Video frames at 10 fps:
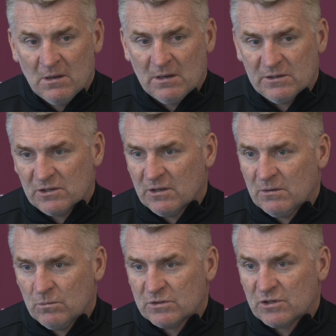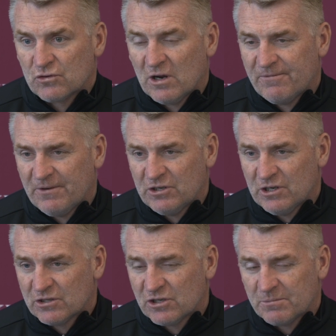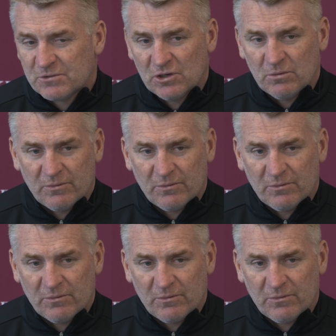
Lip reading: was to try and finish in the top 2.